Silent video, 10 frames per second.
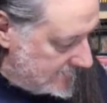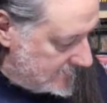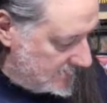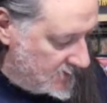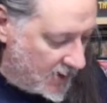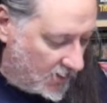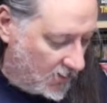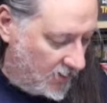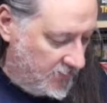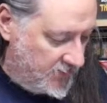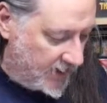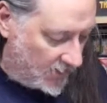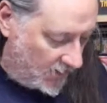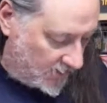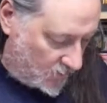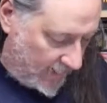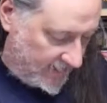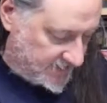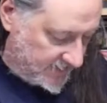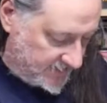There are
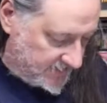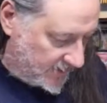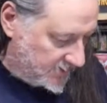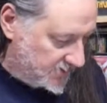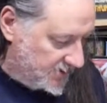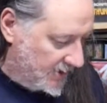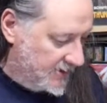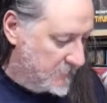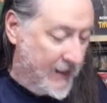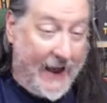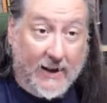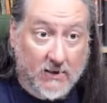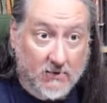credits and such in the back.